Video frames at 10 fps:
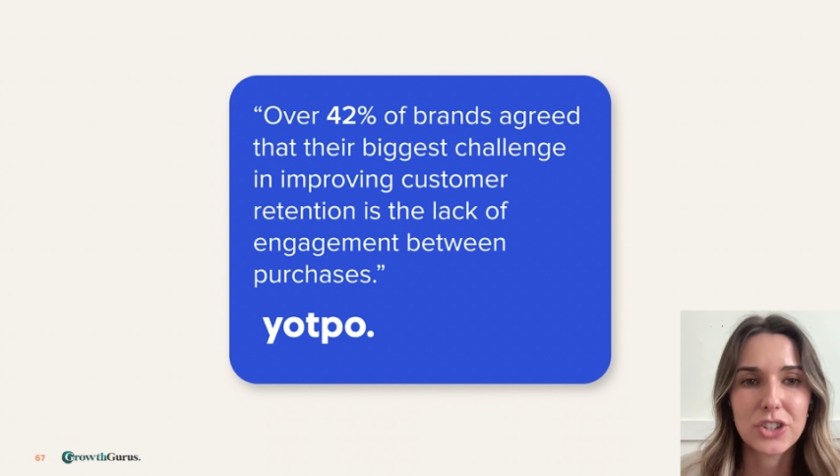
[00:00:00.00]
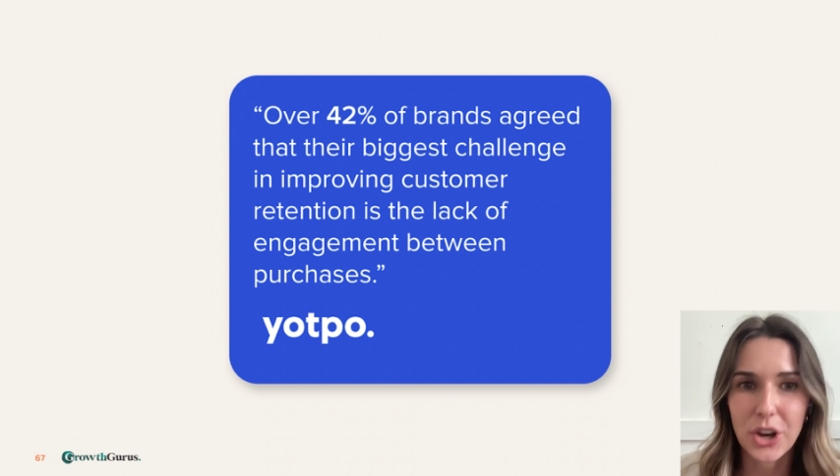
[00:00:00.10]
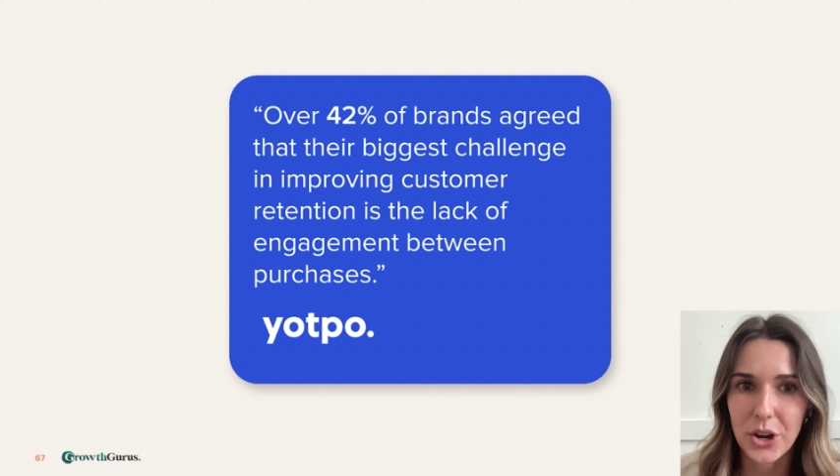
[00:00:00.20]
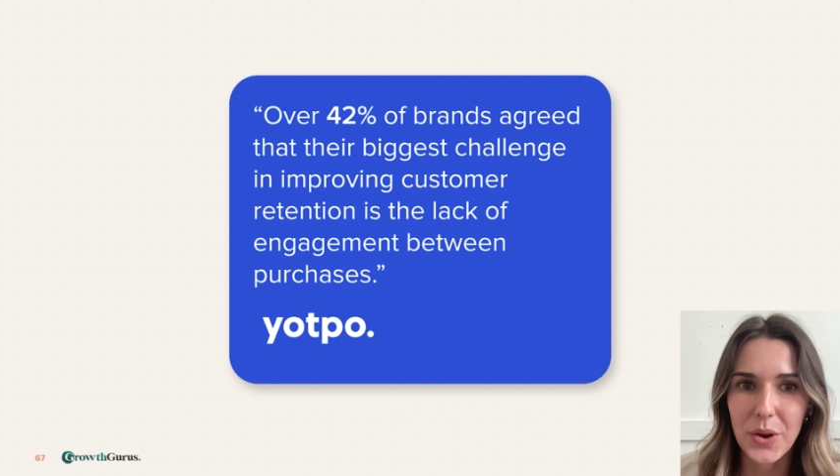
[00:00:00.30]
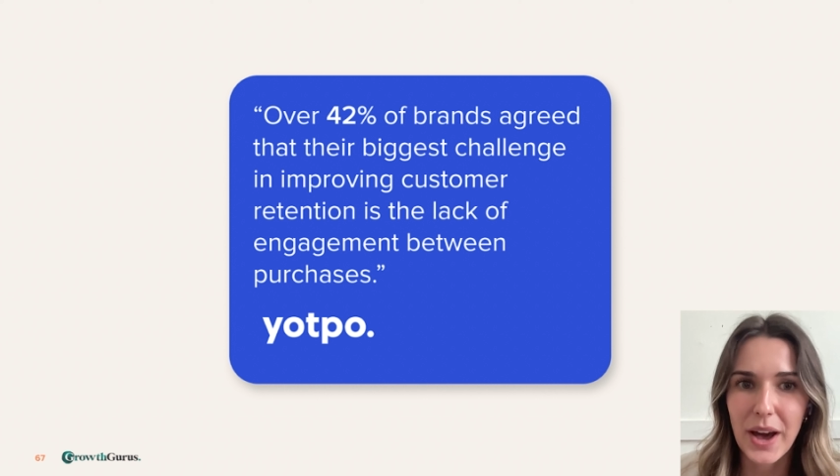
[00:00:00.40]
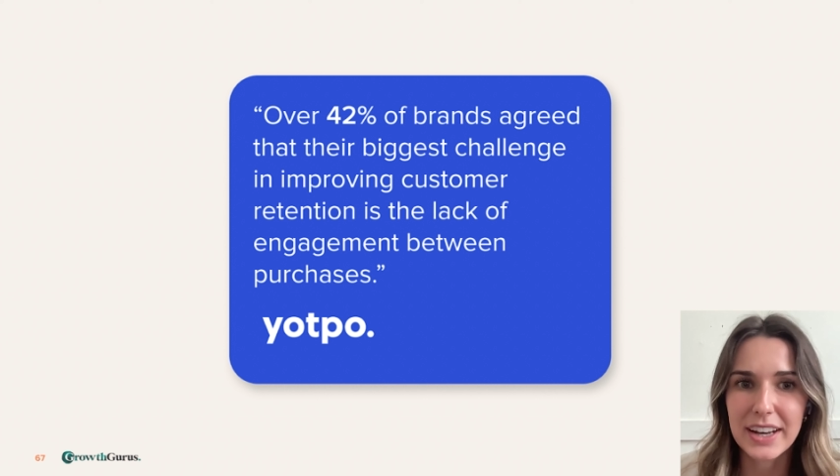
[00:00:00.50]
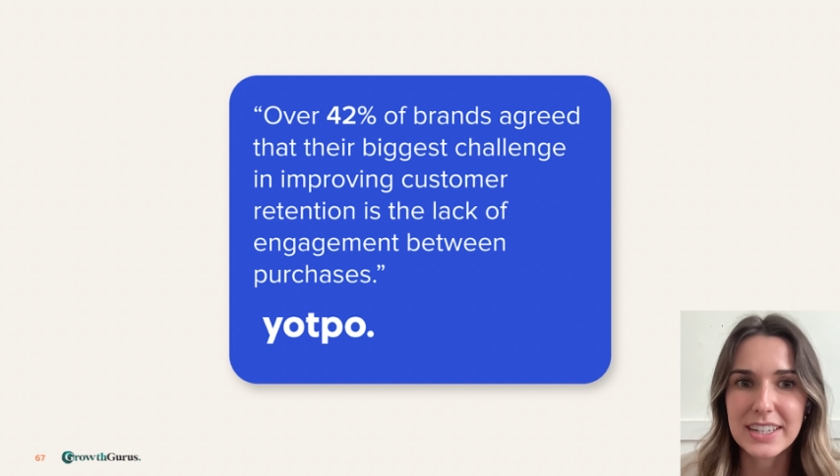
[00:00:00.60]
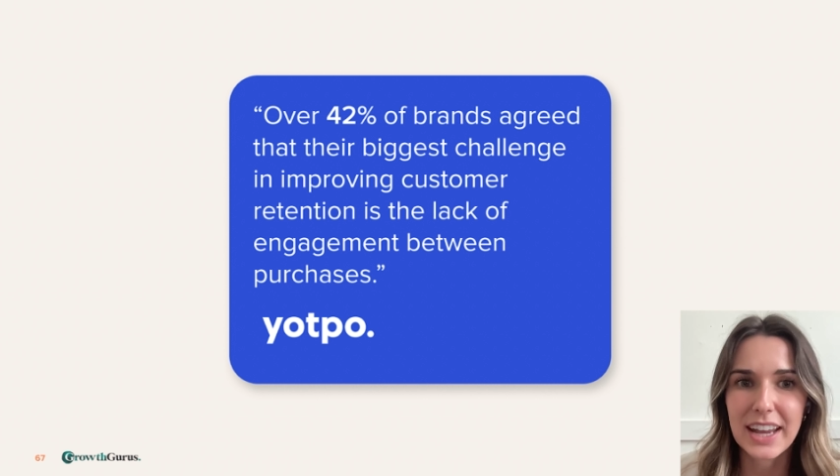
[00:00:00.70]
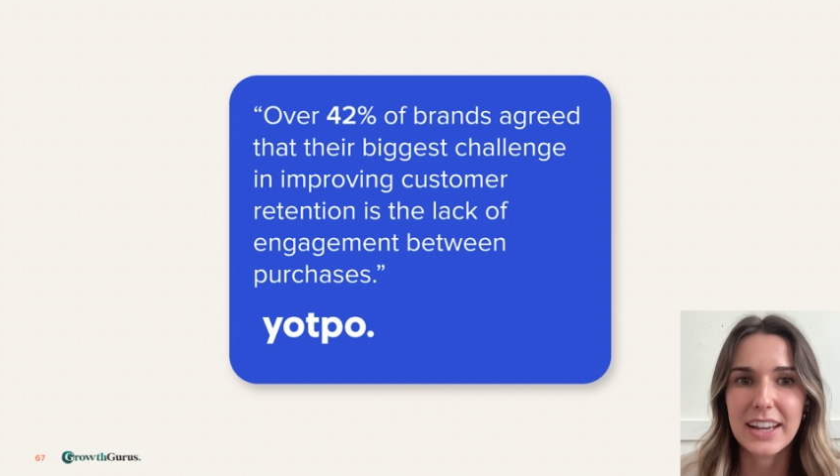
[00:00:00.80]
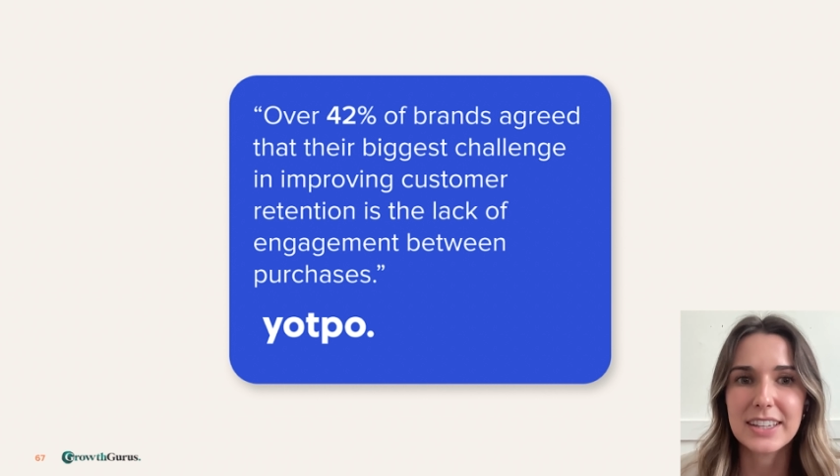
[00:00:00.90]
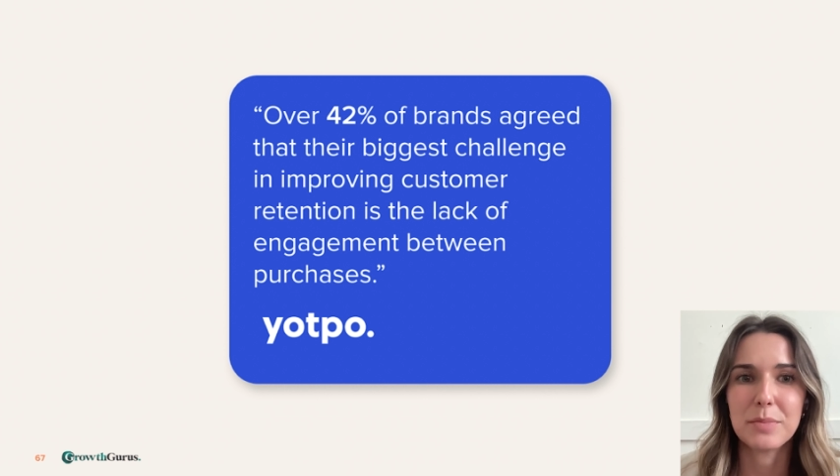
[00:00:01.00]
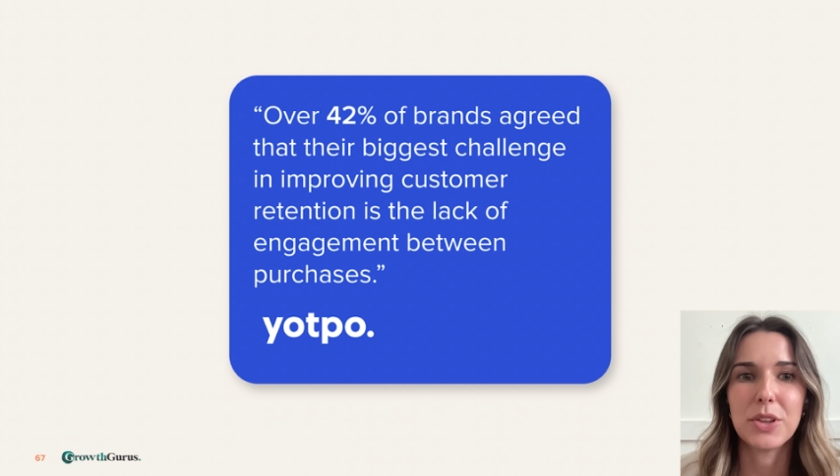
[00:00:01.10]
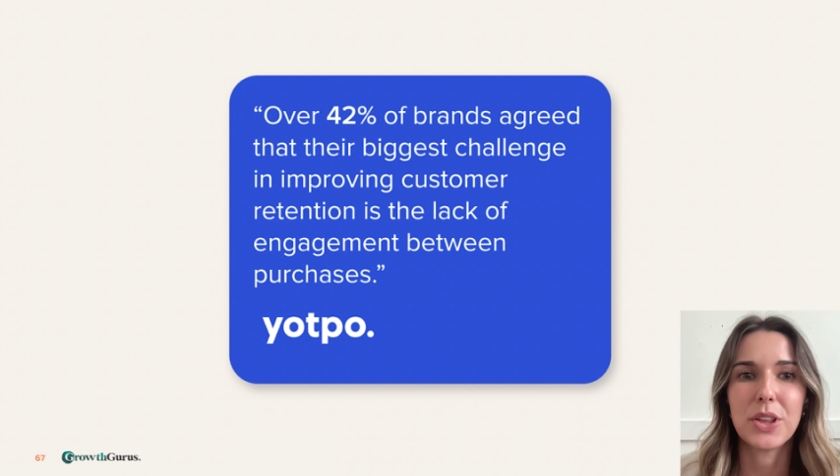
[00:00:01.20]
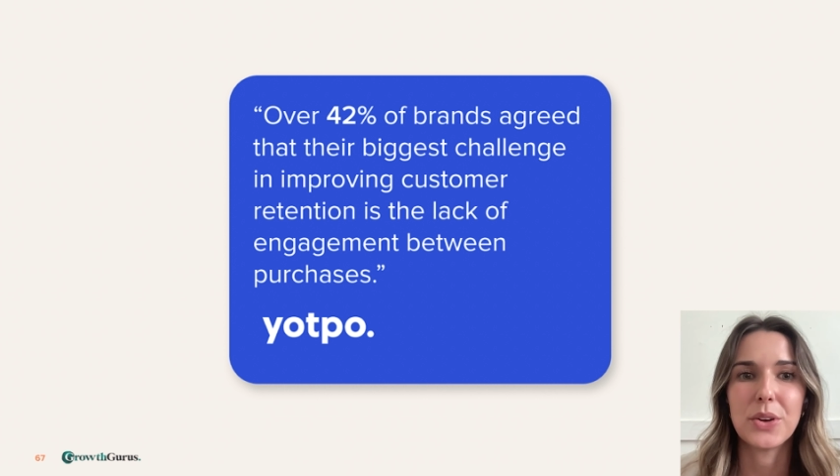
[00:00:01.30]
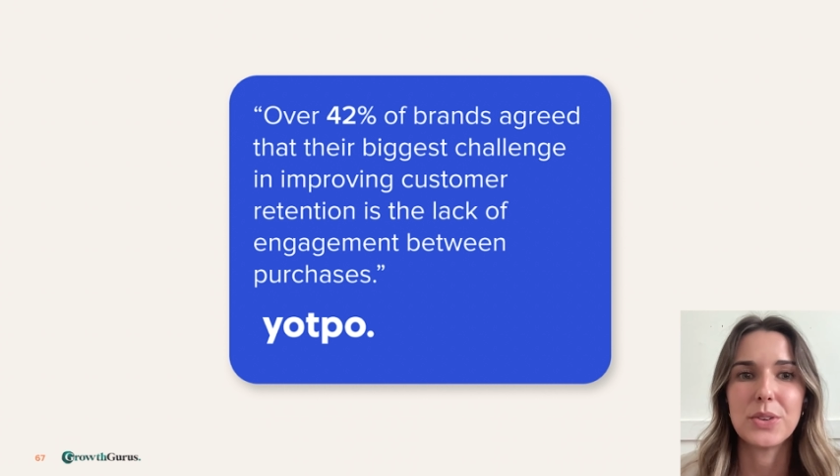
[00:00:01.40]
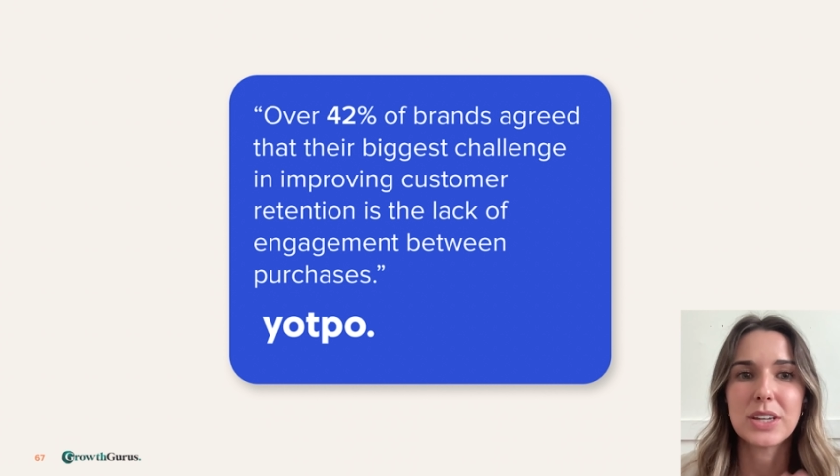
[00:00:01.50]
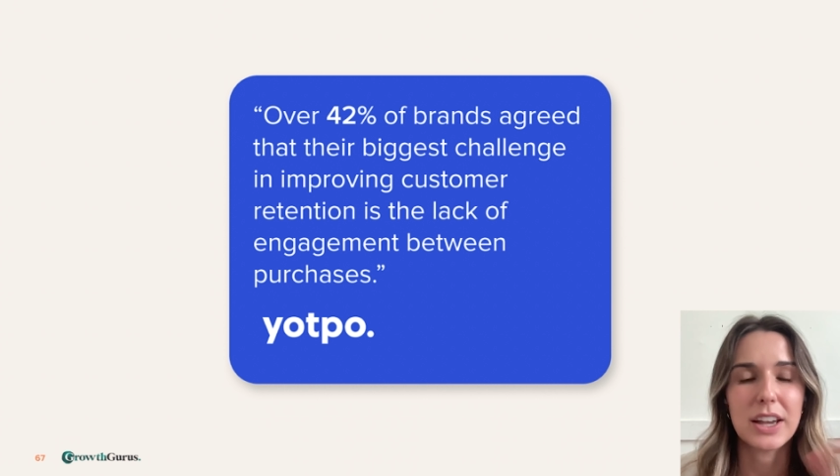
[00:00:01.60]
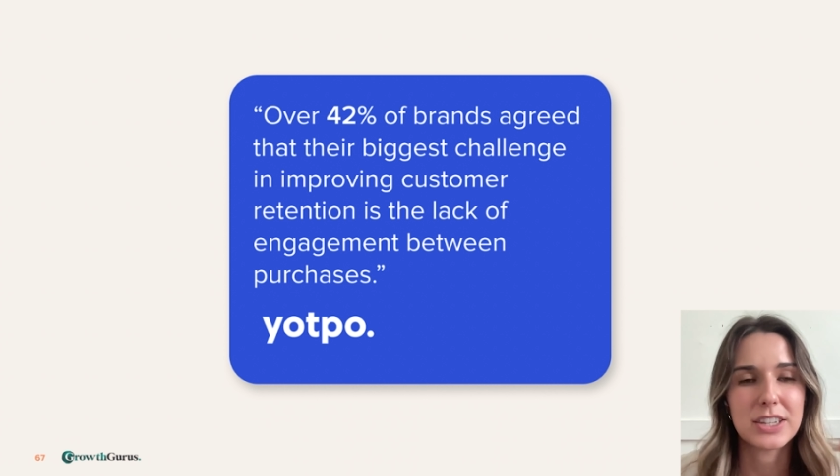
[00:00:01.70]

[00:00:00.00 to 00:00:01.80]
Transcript: show you how to take some of those